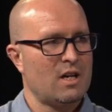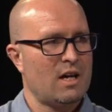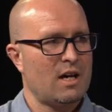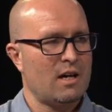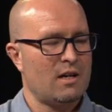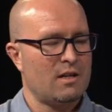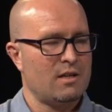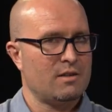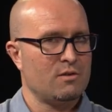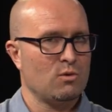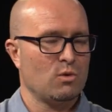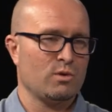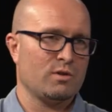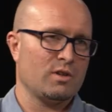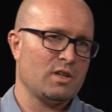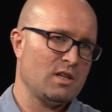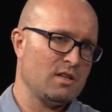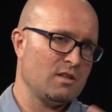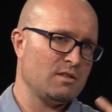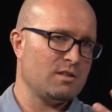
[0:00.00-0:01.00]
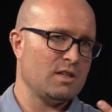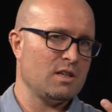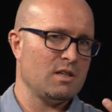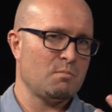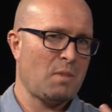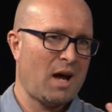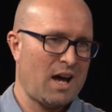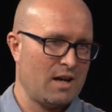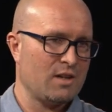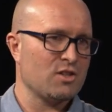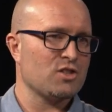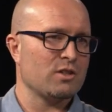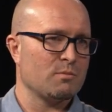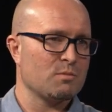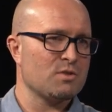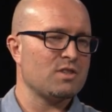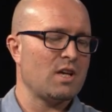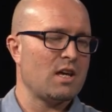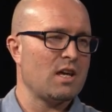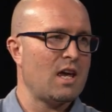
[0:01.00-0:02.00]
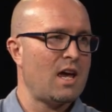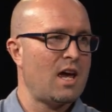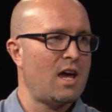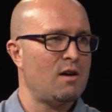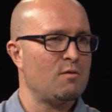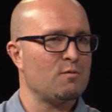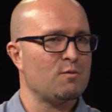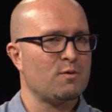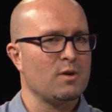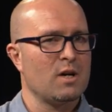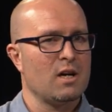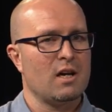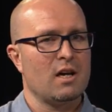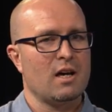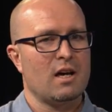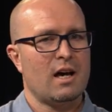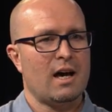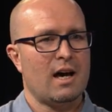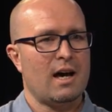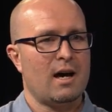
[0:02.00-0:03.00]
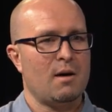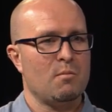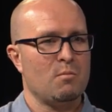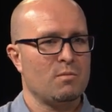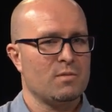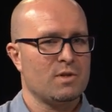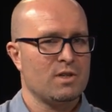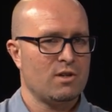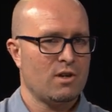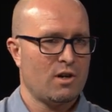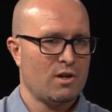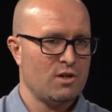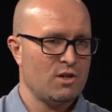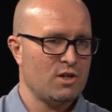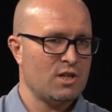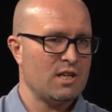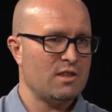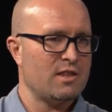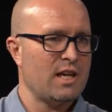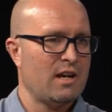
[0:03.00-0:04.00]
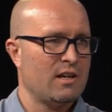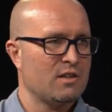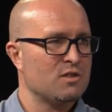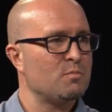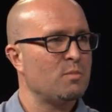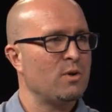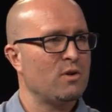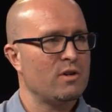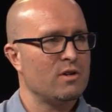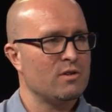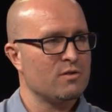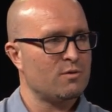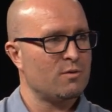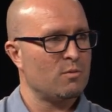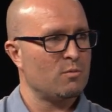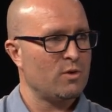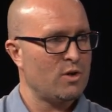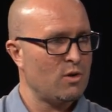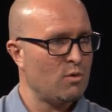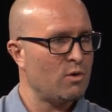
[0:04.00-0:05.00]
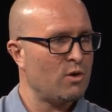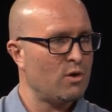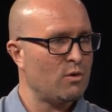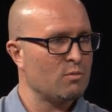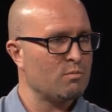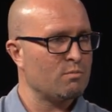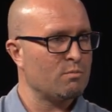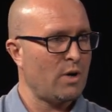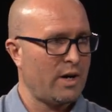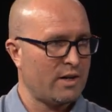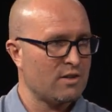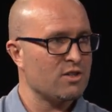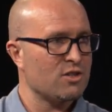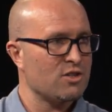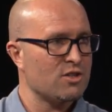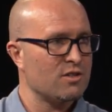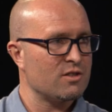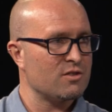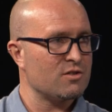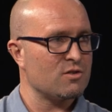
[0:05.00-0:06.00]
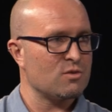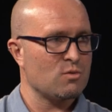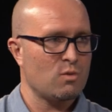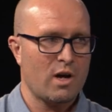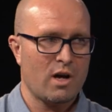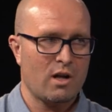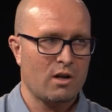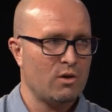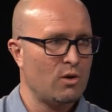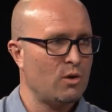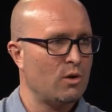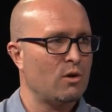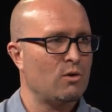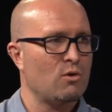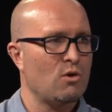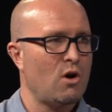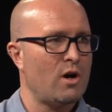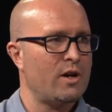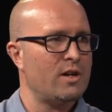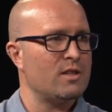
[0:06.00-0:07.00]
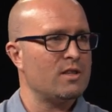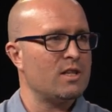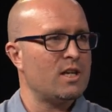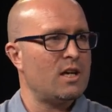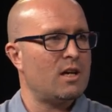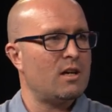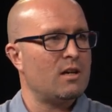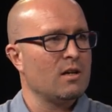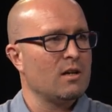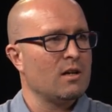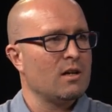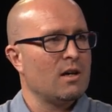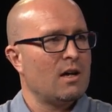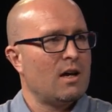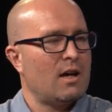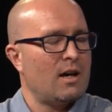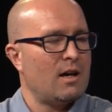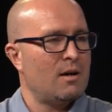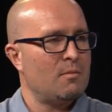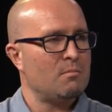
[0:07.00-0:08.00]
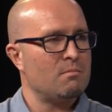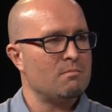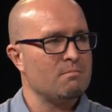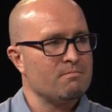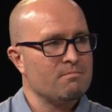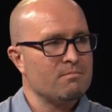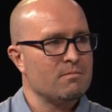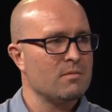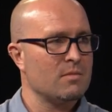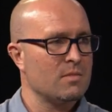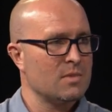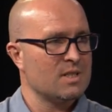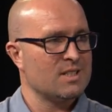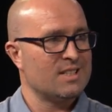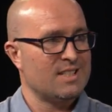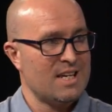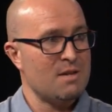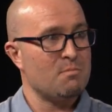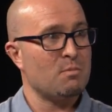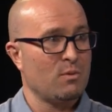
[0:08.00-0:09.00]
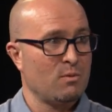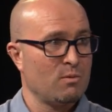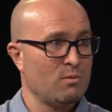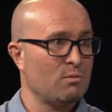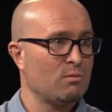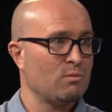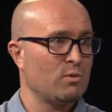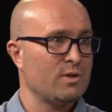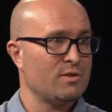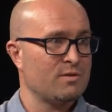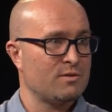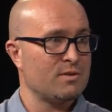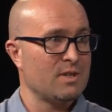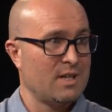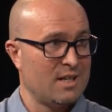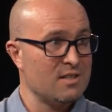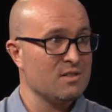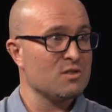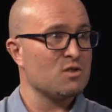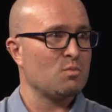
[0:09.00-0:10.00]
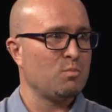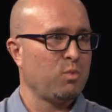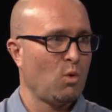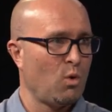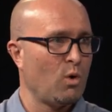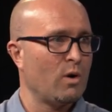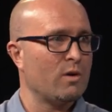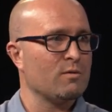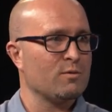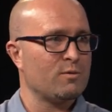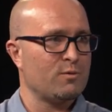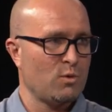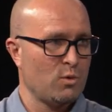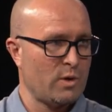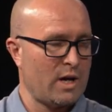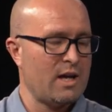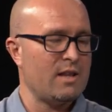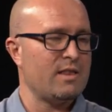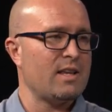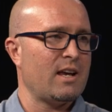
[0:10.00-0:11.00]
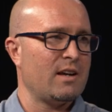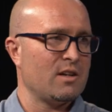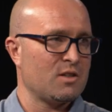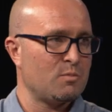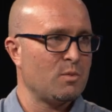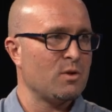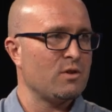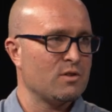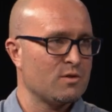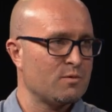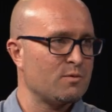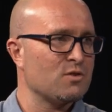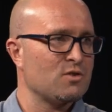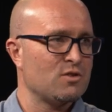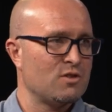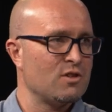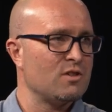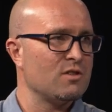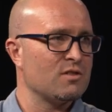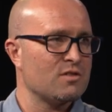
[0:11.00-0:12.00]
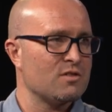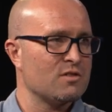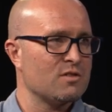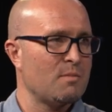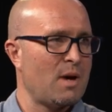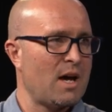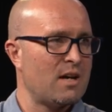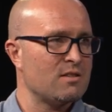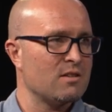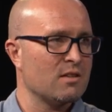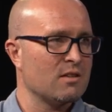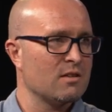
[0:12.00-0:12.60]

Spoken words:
or the partnerships that you have, you know, you get that experience from real world practitioners as well who are right in there deep within sport, and that experience for students is amazing.